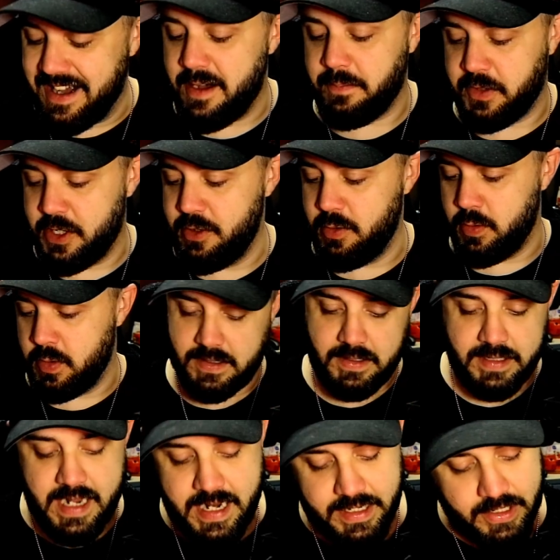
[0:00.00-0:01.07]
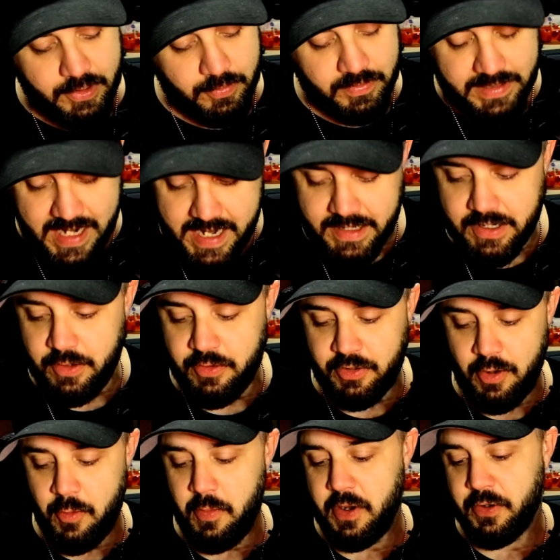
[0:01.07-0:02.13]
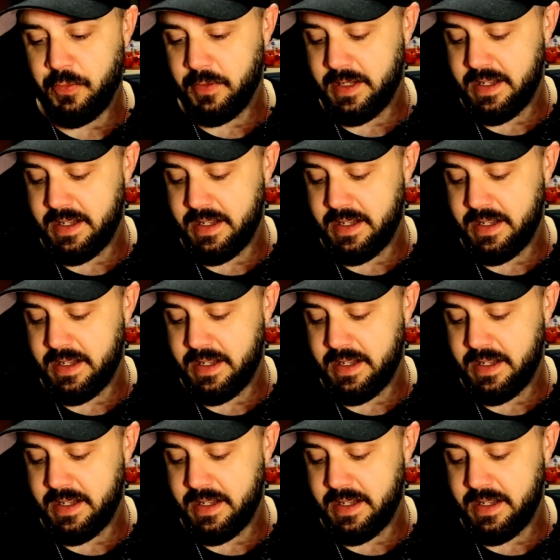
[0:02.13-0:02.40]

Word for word: up too. Thank you. Thank you so much for